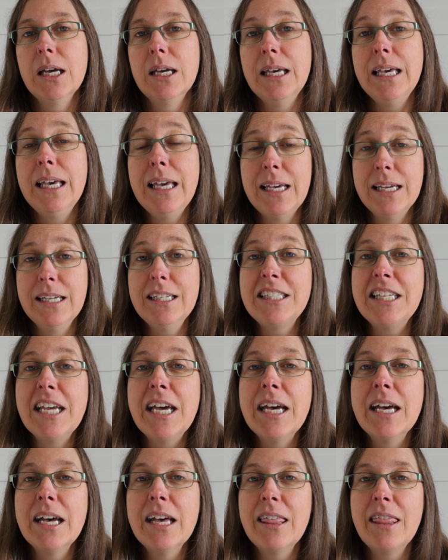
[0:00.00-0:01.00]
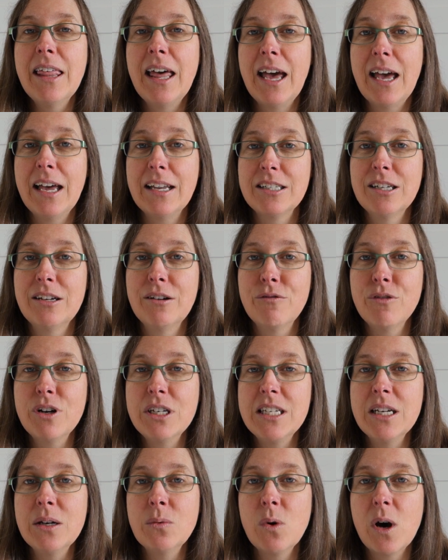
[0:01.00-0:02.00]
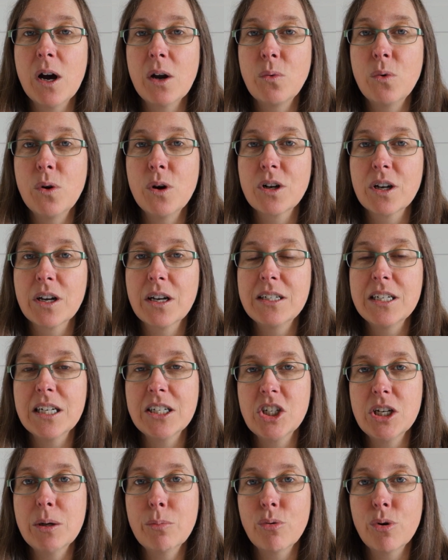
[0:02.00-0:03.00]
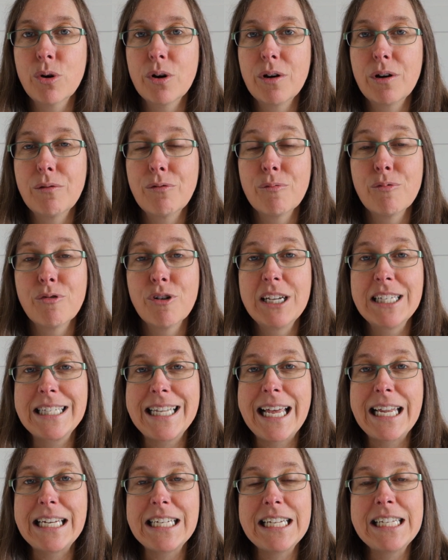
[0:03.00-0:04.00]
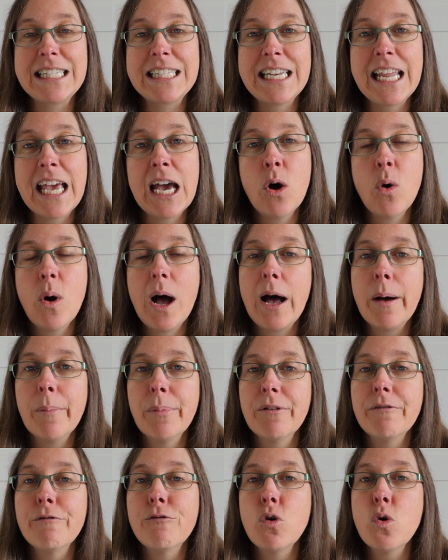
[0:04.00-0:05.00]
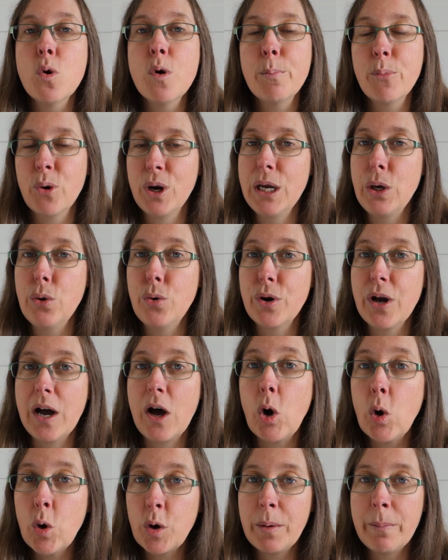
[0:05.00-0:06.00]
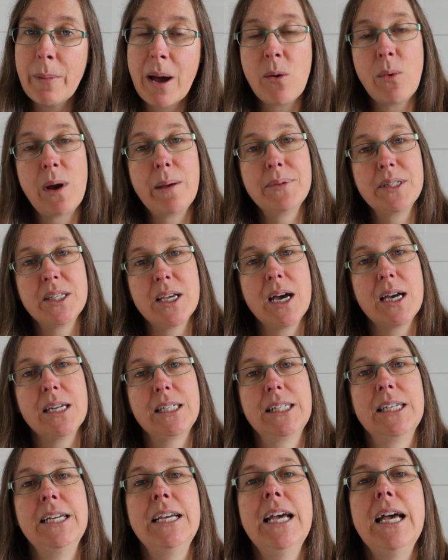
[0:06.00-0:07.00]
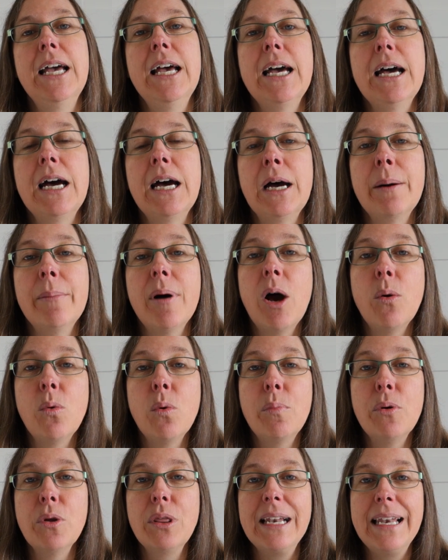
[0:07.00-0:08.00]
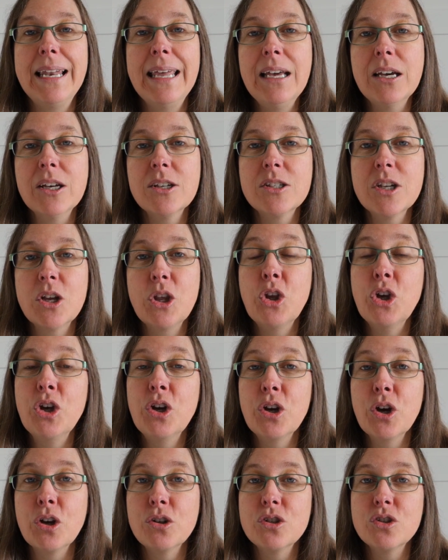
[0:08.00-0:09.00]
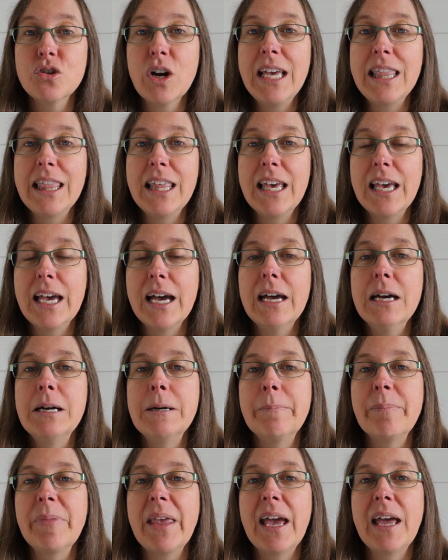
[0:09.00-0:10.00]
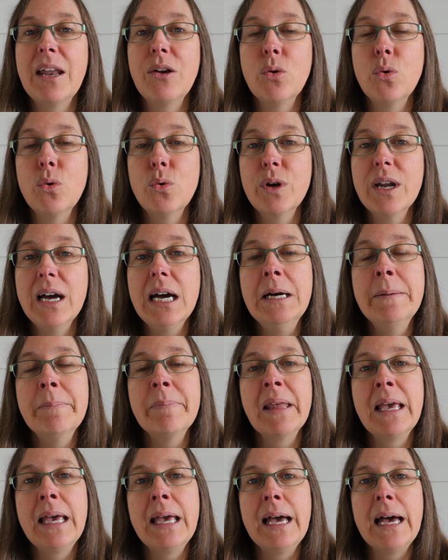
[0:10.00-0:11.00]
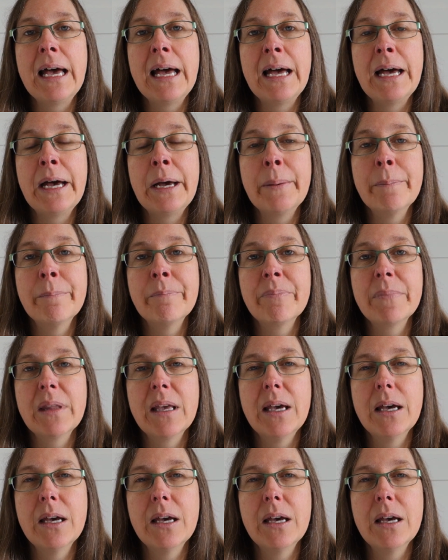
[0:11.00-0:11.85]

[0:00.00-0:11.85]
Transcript: is that Frisian Whitework Dutch embroidery from Friesland is now up for pre-order on my website. I will put the link so that you can go straight there and order. When